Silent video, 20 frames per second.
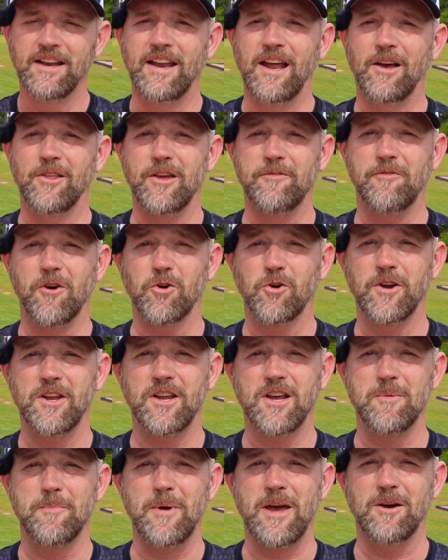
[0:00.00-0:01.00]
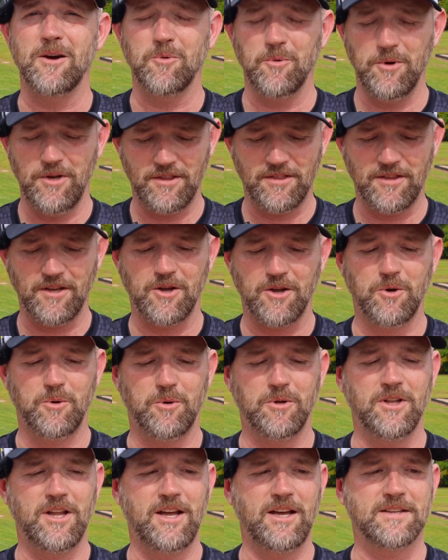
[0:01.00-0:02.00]
Now they've already come out with the
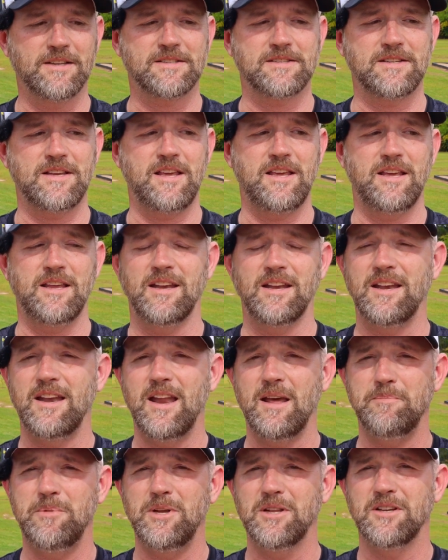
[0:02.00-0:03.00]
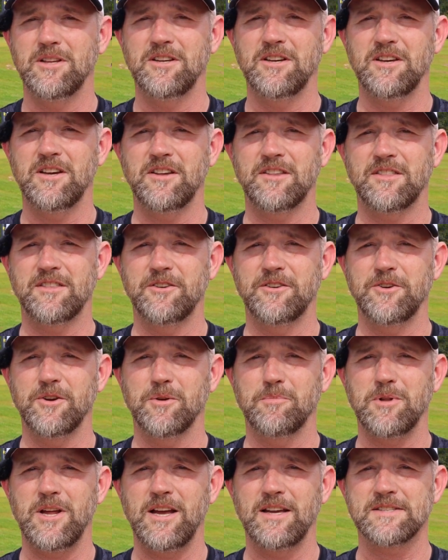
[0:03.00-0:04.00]
Coalesce in Nebula
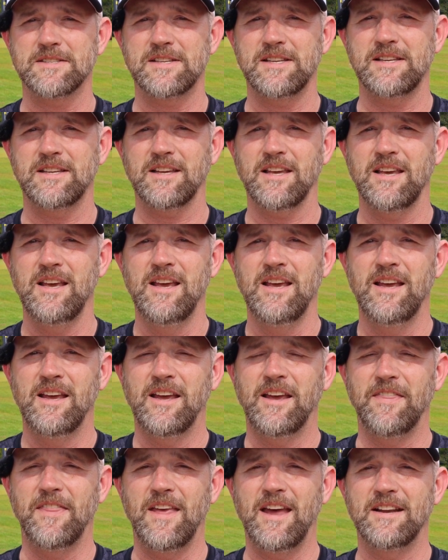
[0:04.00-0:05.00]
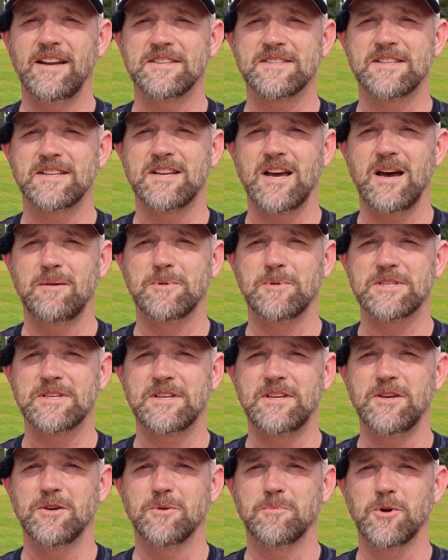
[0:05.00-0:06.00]
Ethereal Plastic, and that is the Thomas
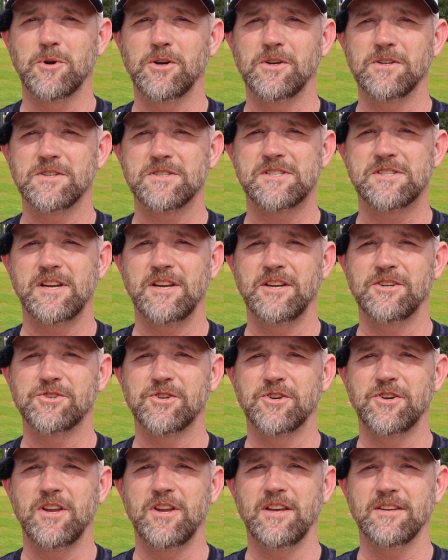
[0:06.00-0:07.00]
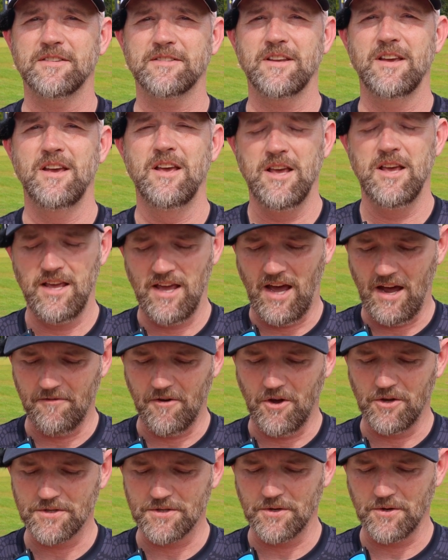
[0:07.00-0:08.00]
Gilbert signature disc. I've
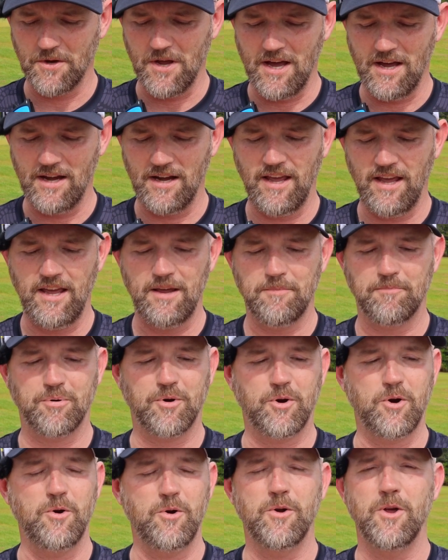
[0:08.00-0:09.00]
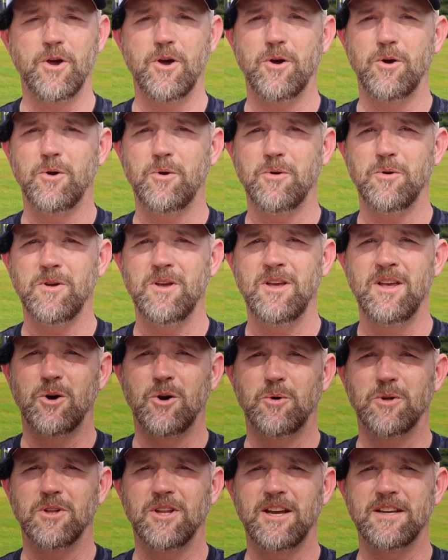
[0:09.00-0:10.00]
also got a Proto
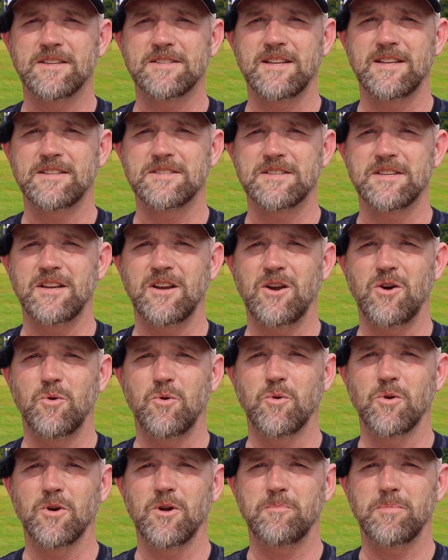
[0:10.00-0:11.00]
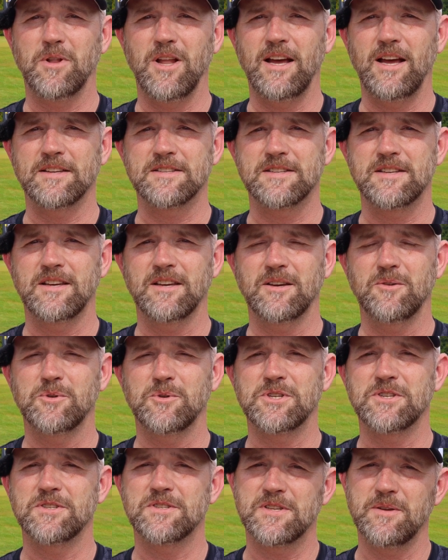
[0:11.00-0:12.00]
Coalesce that's in Aura Plastic,
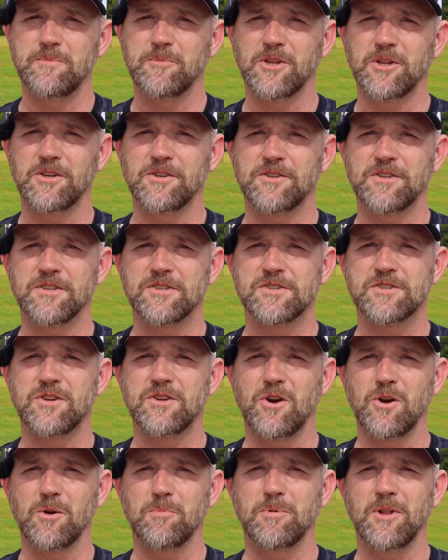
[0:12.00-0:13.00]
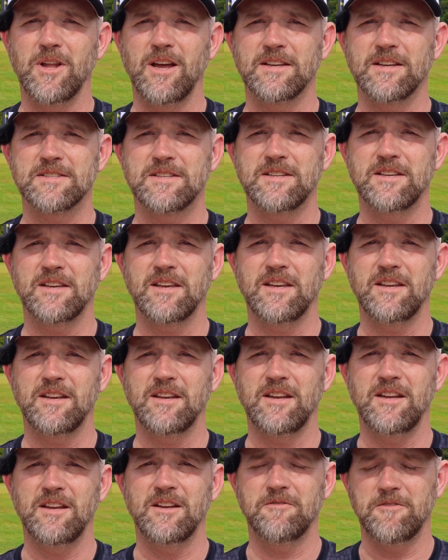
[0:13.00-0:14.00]
which is similar to Star Plastic
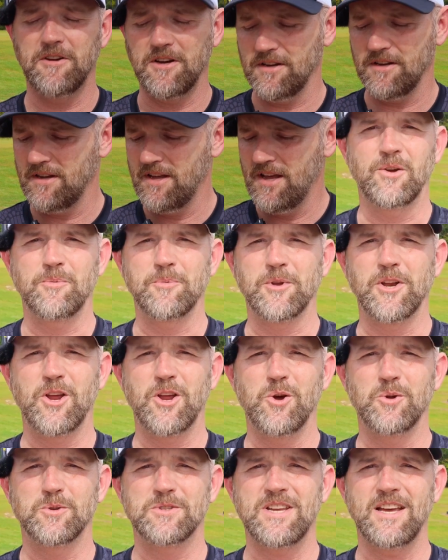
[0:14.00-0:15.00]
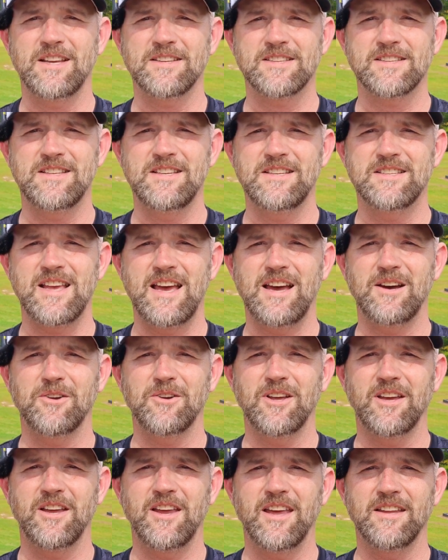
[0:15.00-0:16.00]
in Innova. I'm gonna go test these
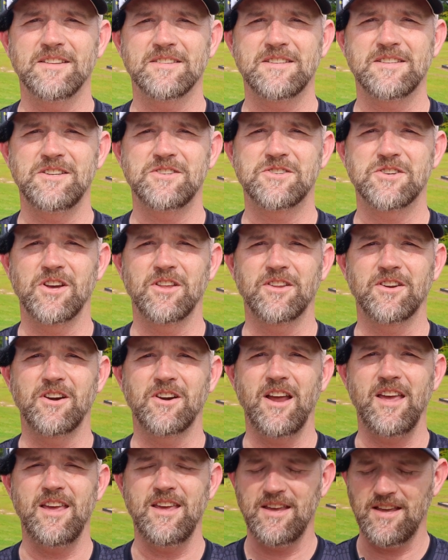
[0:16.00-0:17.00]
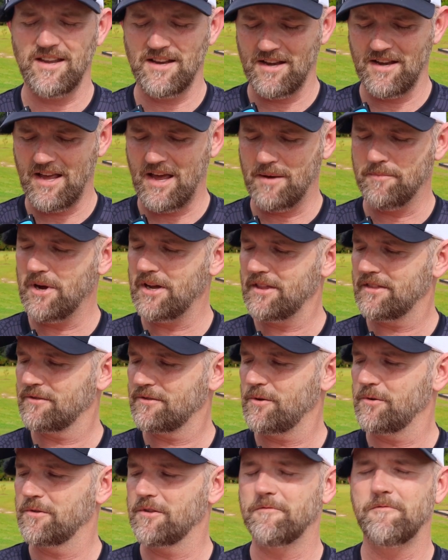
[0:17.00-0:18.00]
out against each other, and I might
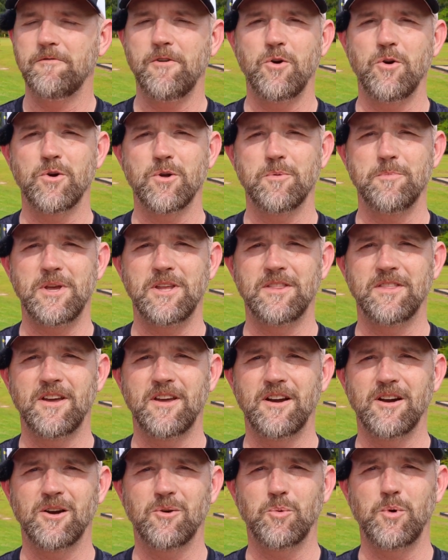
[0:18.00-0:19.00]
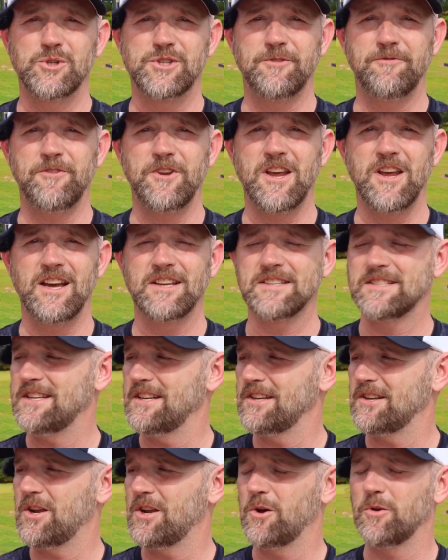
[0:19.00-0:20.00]
throw the Votum in there, which if you guys
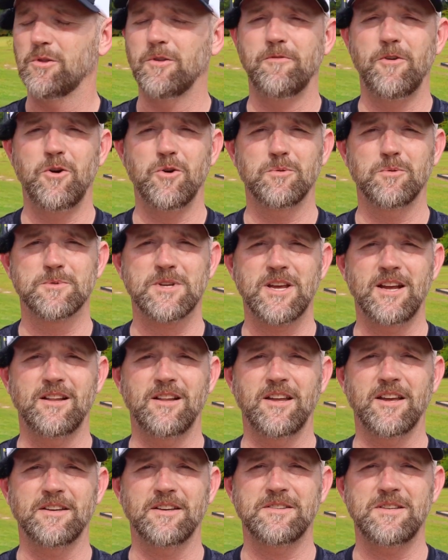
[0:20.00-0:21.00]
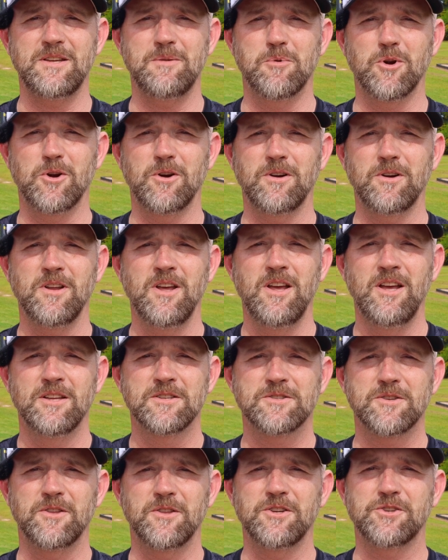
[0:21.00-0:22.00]
didn't know, the Votum's kind of like a T-Bird.
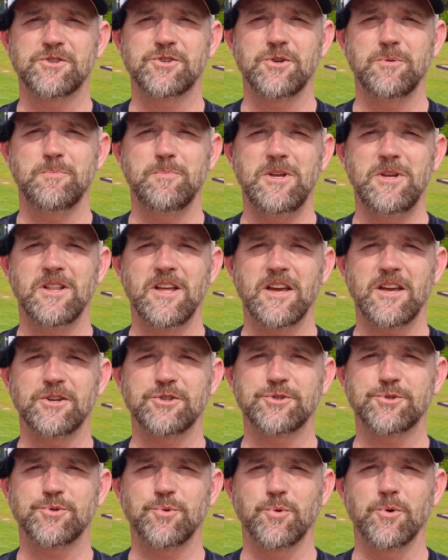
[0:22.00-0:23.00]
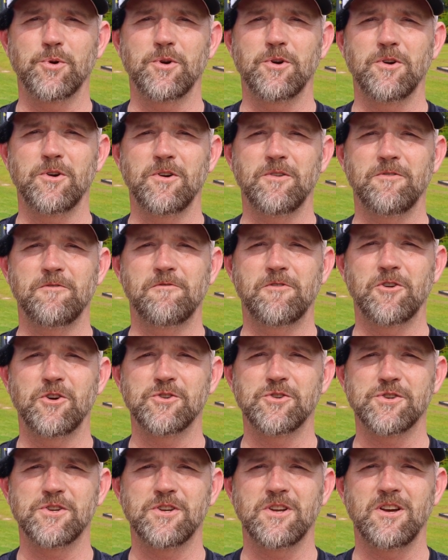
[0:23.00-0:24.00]
So this should be like a shorter
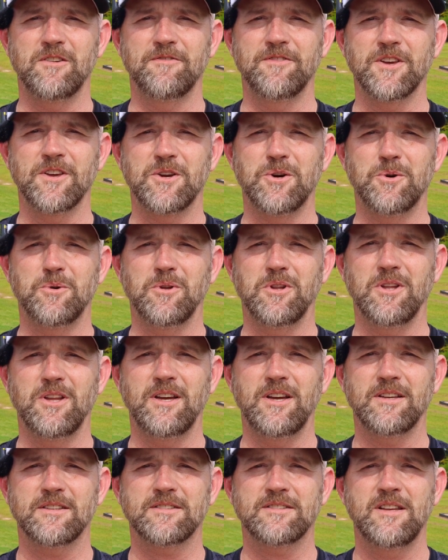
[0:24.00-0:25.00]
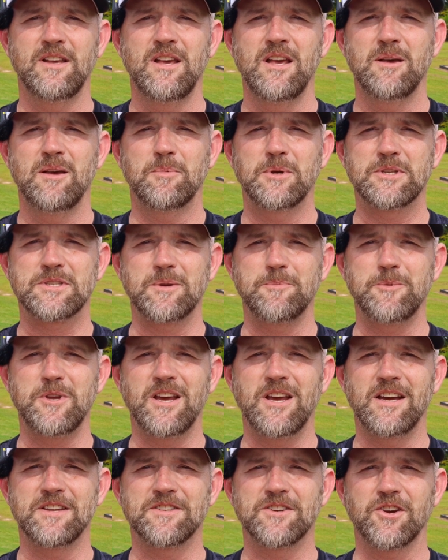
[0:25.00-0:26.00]
version of the Coalesce, but some of
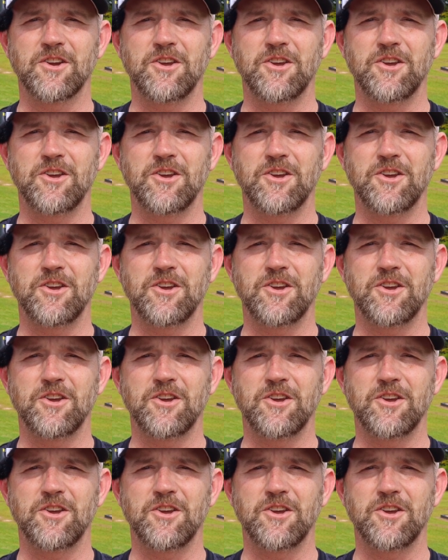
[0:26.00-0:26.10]
you guys are